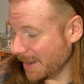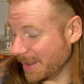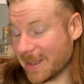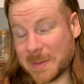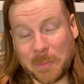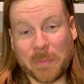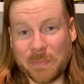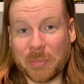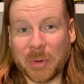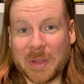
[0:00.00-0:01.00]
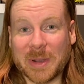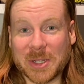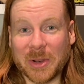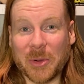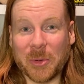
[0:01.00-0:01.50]
it's pretty much
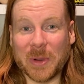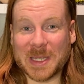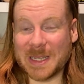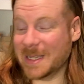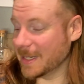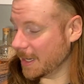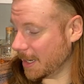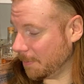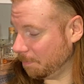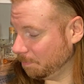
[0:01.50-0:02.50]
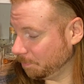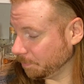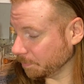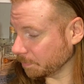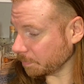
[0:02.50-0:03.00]
an oak whiskey.
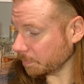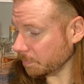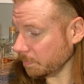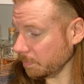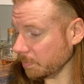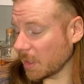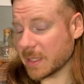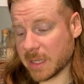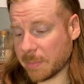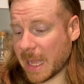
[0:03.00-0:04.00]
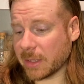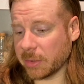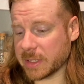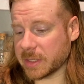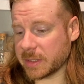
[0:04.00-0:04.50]
It's not bad though.
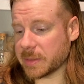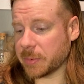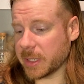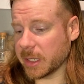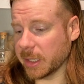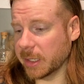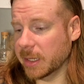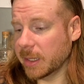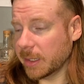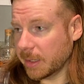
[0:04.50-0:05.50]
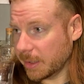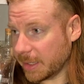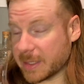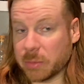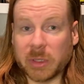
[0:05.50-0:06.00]
It's pretty good.
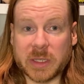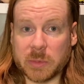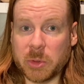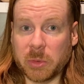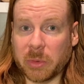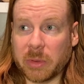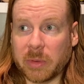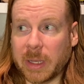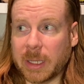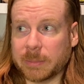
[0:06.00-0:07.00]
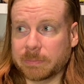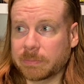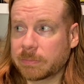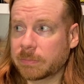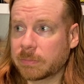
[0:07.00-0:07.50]
It's really smooth.
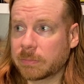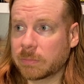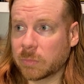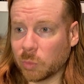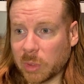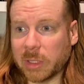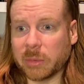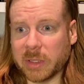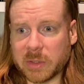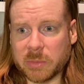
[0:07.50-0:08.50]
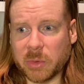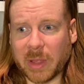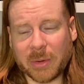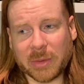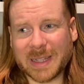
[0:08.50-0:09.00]
Really smooth.
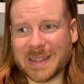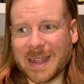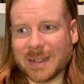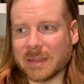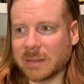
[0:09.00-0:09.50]
It's not